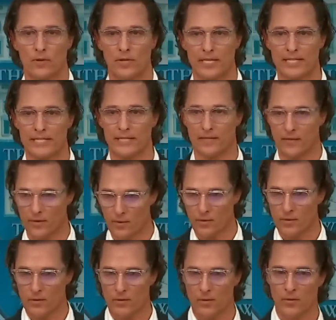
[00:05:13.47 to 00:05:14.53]
Letha
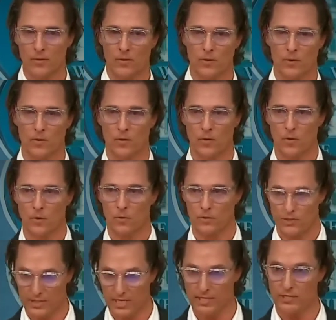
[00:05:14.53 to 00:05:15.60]

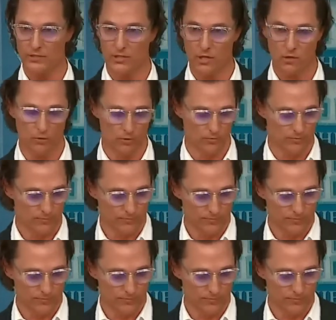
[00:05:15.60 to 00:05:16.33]
was 10 years old.